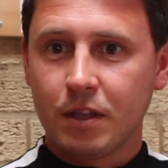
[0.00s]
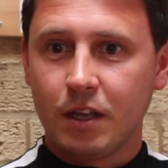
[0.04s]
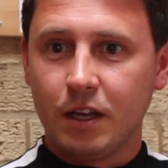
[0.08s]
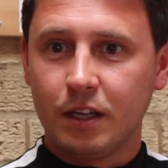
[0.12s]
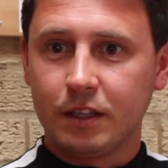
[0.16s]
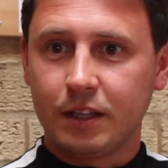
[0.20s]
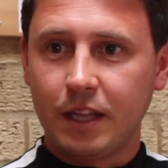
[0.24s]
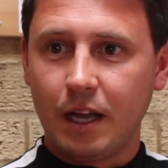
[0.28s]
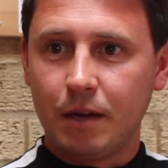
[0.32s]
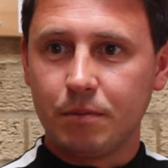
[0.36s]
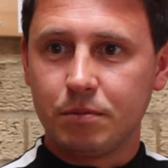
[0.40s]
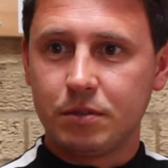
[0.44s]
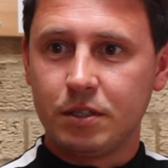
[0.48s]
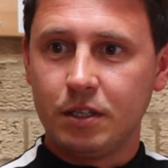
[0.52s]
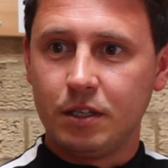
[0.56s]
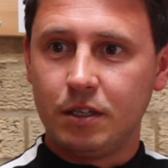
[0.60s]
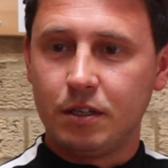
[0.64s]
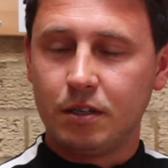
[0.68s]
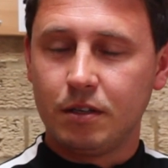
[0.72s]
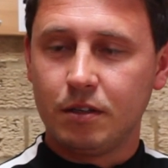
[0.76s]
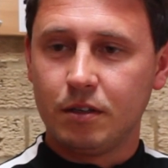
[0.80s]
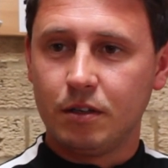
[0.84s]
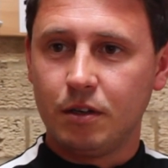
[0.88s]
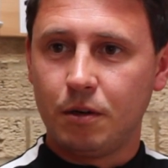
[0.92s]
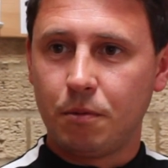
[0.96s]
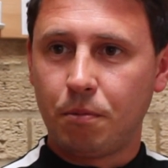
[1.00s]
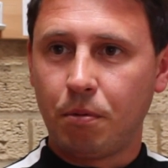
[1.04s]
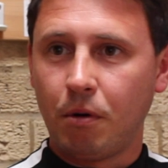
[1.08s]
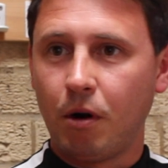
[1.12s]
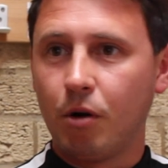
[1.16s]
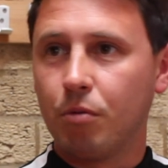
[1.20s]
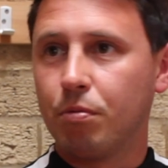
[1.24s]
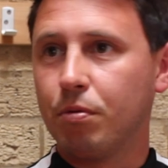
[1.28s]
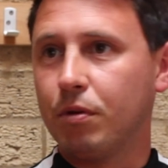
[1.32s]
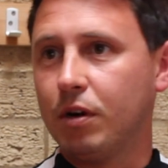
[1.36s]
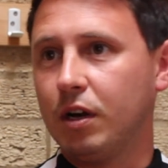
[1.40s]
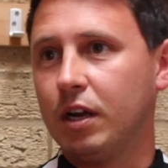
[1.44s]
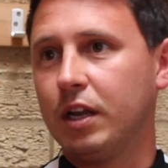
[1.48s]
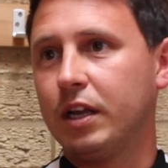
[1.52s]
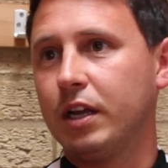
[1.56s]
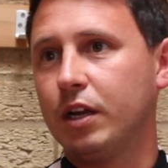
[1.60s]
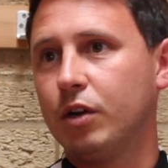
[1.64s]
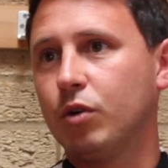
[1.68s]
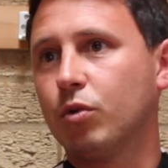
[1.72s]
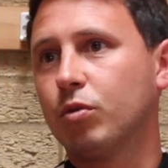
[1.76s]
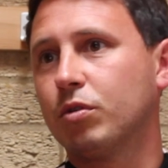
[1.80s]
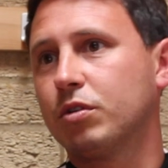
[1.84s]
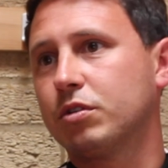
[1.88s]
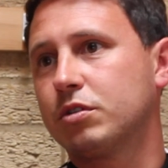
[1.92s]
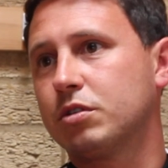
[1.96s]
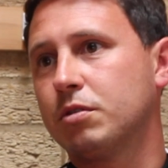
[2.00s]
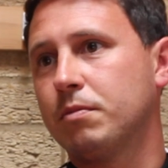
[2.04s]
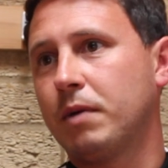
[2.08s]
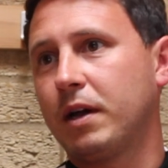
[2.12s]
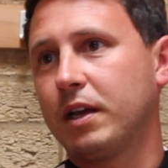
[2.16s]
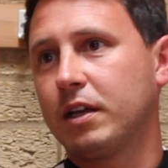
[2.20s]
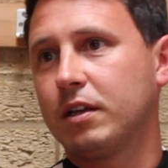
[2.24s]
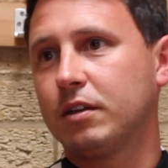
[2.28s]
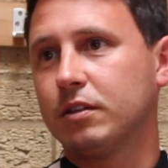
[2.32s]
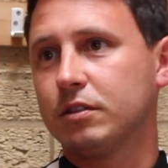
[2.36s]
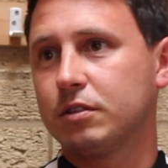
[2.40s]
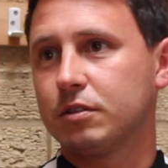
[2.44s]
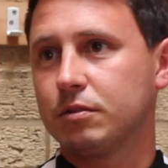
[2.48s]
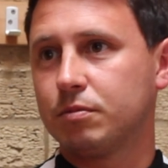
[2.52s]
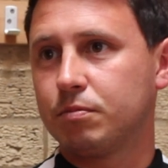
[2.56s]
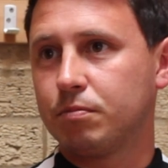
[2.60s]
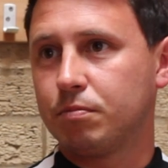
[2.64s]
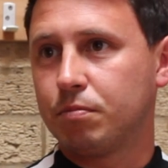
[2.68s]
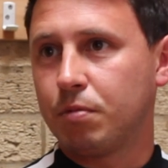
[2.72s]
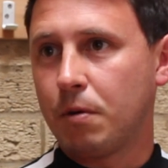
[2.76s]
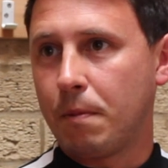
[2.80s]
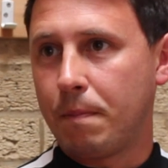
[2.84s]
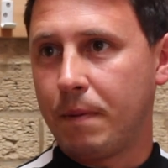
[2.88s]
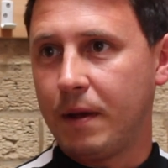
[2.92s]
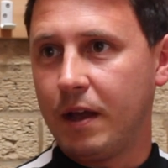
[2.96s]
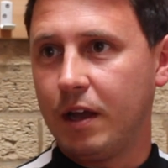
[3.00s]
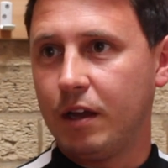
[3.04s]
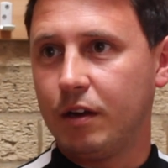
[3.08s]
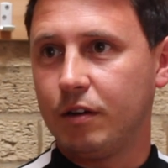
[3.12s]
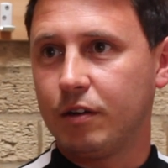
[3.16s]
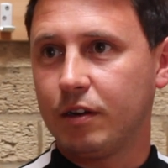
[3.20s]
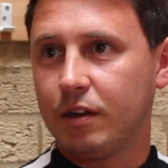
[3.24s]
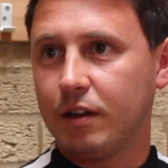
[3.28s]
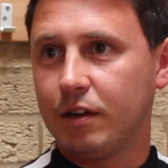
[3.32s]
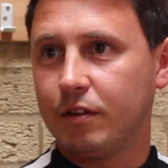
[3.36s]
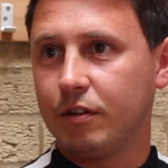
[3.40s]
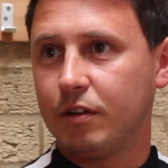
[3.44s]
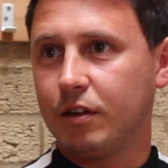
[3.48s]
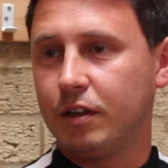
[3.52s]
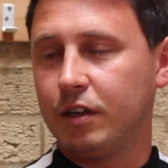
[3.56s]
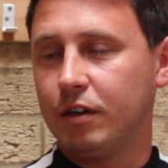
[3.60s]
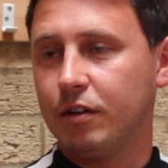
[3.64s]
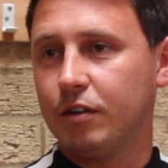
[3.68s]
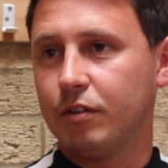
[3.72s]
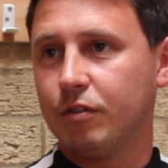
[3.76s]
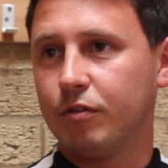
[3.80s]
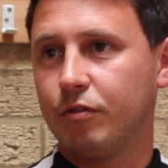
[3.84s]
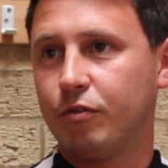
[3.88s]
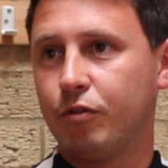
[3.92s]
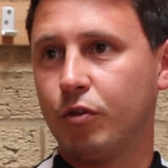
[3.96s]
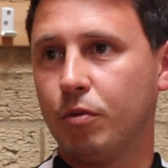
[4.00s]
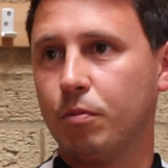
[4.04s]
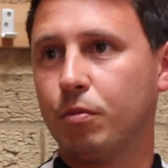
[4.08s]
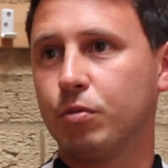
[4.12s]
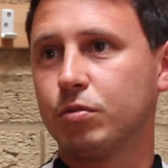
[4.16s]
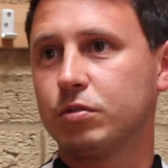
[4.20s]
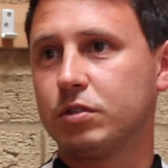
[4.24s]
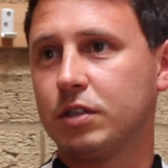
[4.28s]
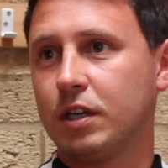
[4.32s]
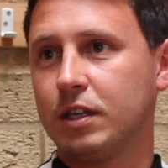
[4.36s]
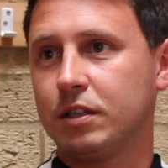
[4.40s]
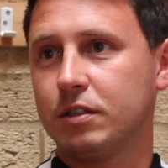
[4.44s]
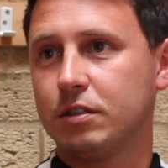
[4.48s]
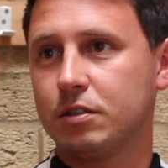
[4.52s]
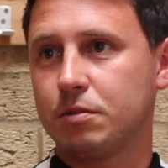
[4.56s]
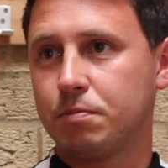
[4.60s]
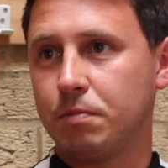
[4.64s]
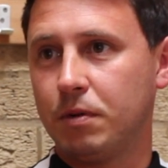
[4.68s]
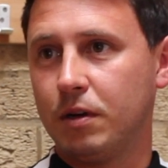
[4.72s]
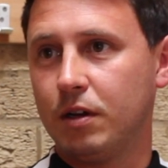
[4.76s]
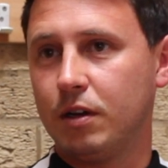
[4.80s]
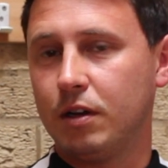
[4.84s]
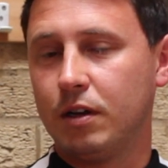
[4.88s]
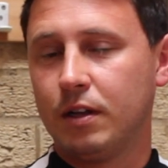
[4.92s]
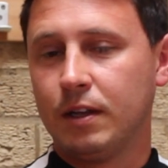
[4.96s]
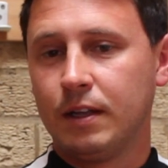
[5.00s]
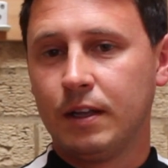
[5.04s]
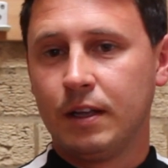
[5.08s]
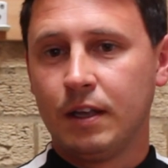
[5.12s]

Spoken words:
adapted appropriately in order to make us prepared in a football sense, but